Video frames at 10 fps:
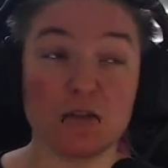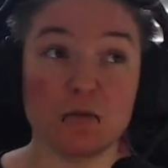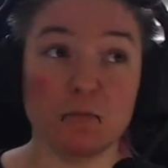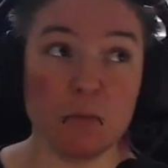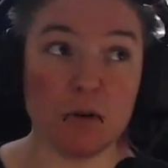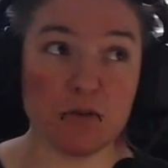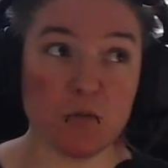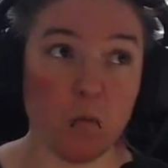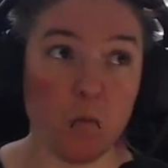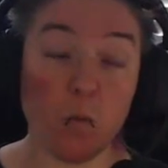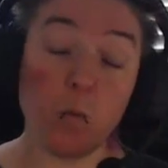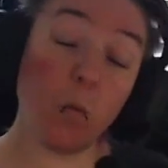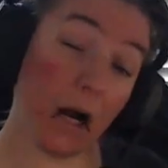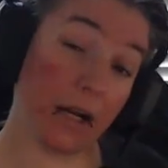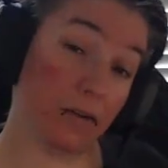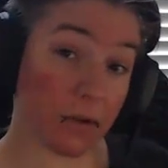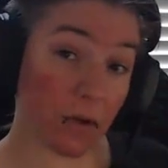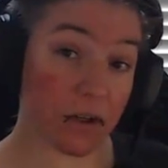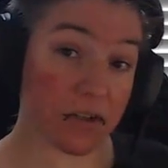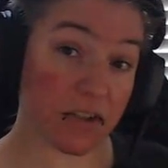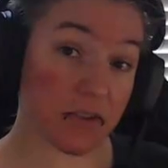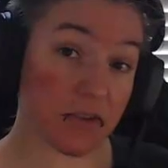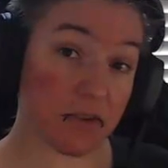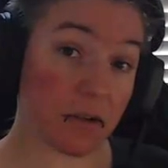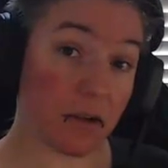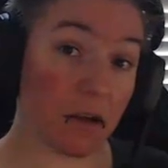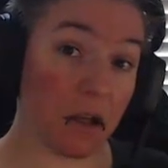So most wild horses,